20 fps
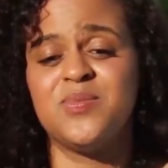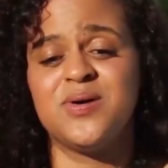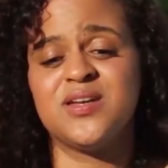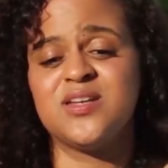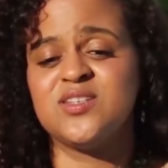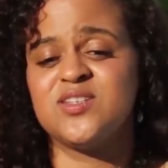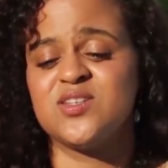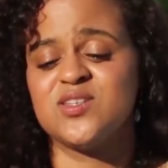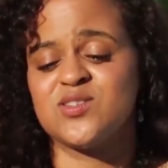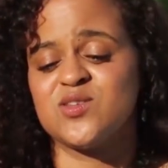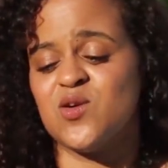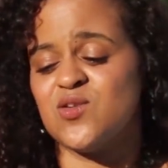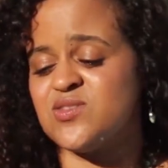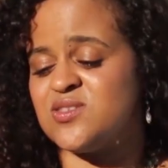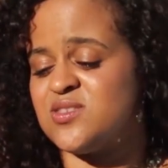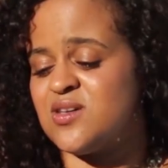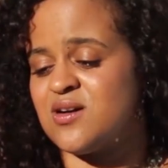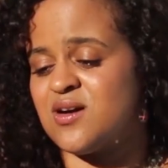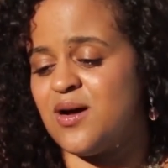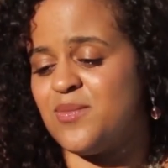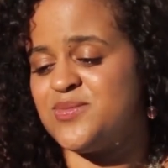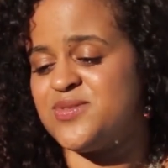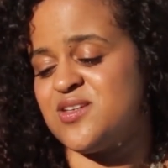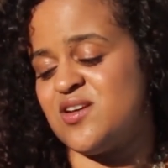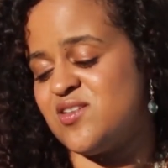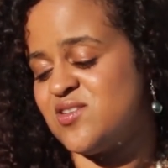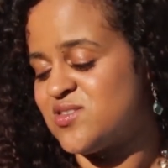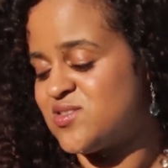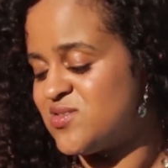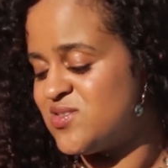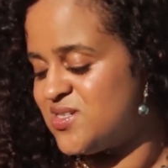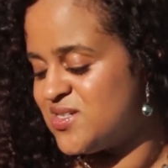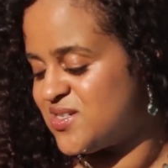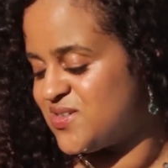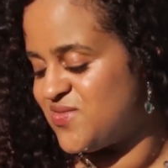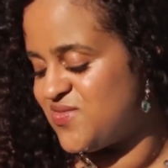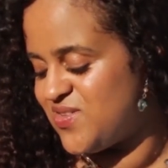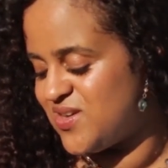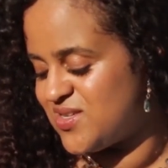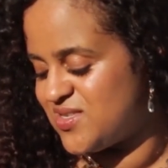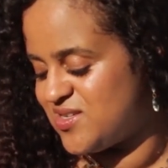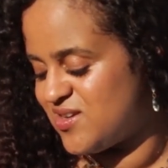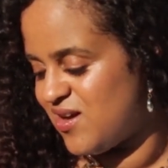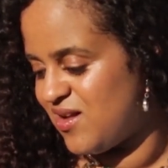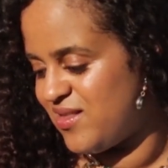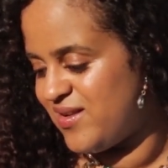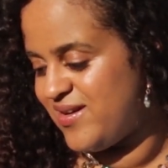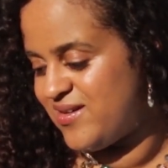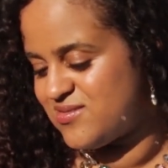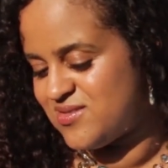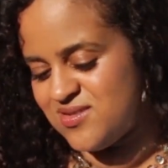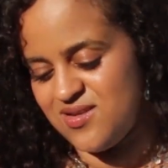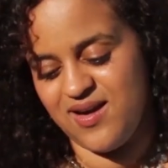better just go suck up to her so she can fix y'all hair.